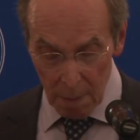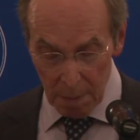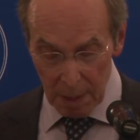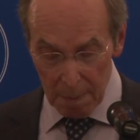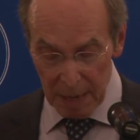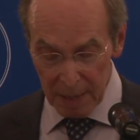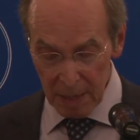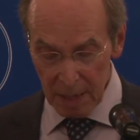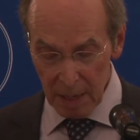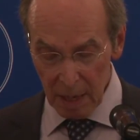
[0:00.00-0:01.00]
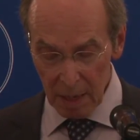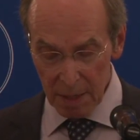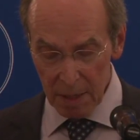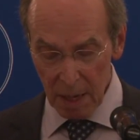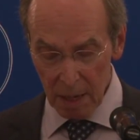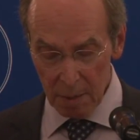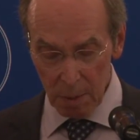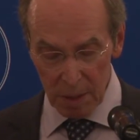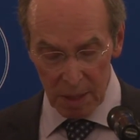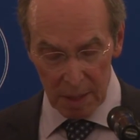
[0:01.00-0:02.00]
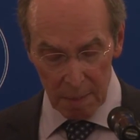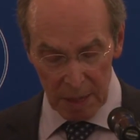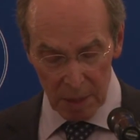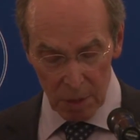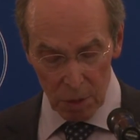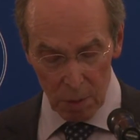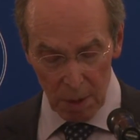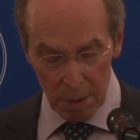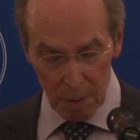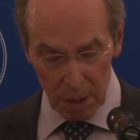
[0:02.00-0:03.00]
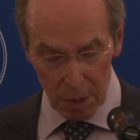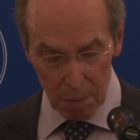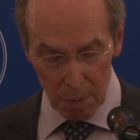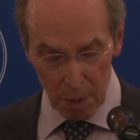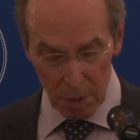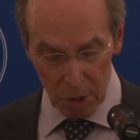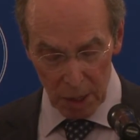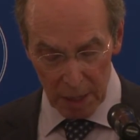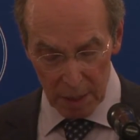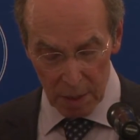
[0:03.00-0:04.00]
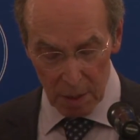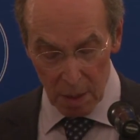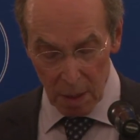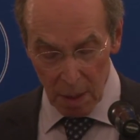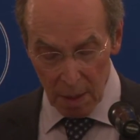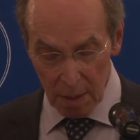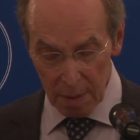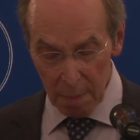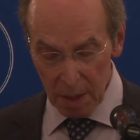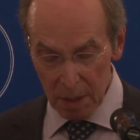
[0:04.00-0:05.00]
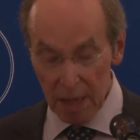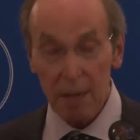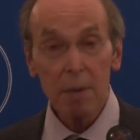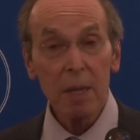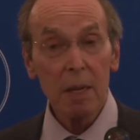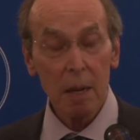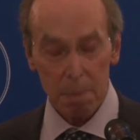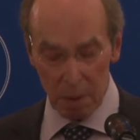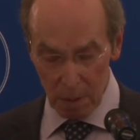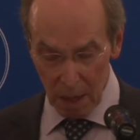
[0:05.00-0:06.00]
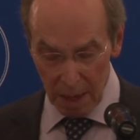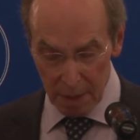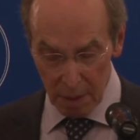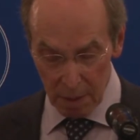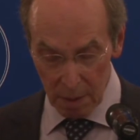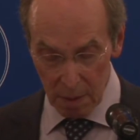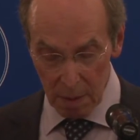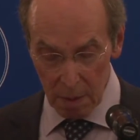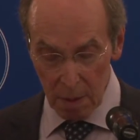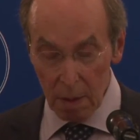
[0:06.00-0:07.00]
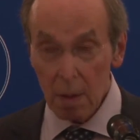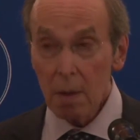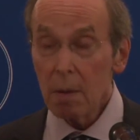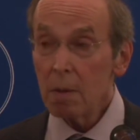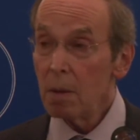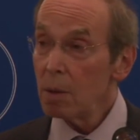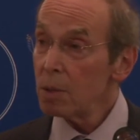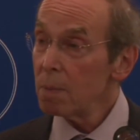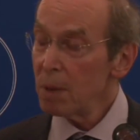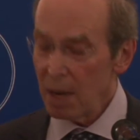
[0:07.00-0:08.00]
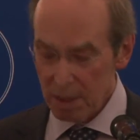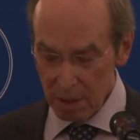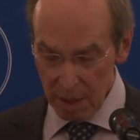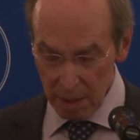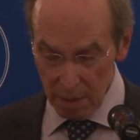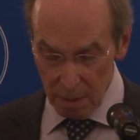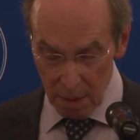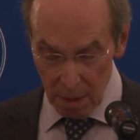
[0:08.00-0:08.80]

but abandoning al-Assad would send a message to other Russian protégés that Moscow cannot be relied on. No surprise, then,